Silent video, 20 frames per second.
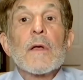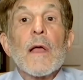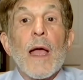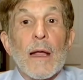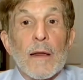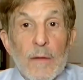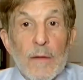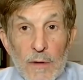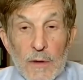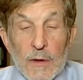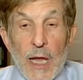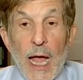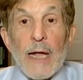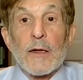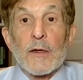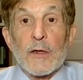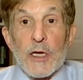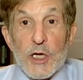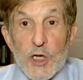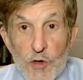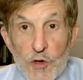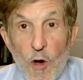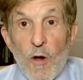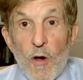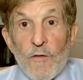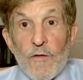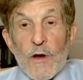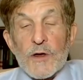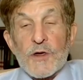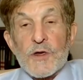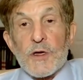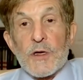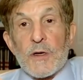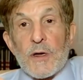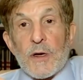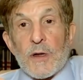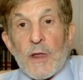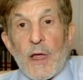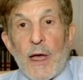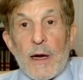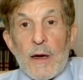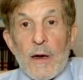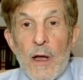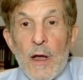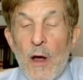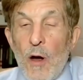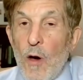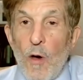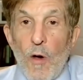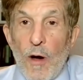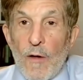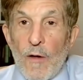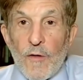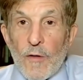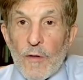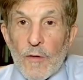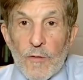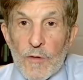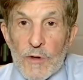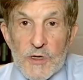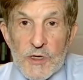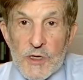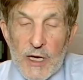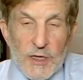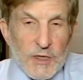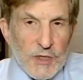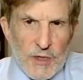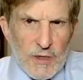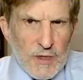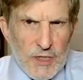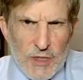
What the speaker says: and likely drove us into that awful recession.